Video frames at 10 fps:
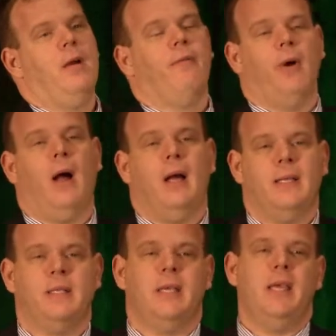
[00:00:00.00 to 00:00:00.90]
For
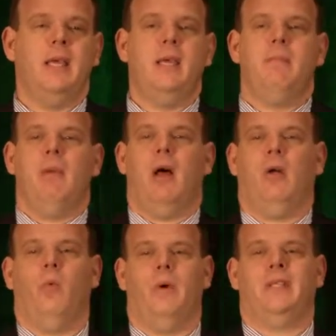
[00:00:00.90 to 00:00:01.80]
us,
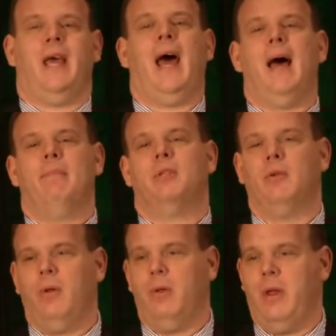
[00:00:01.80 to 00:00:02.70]
email was
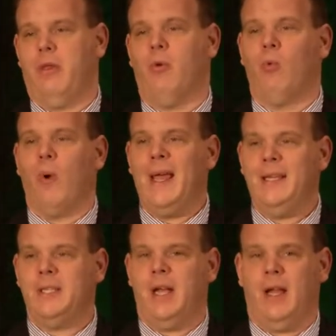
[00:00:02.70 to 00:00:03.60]
absolutely the
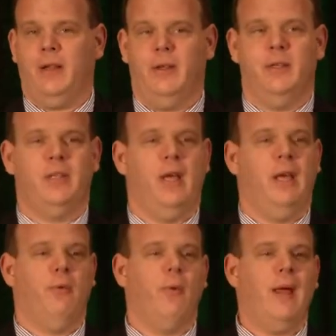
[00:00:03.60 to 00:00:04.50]
right challenge
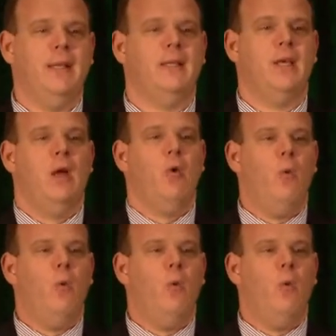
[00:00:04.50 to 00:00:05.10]
and right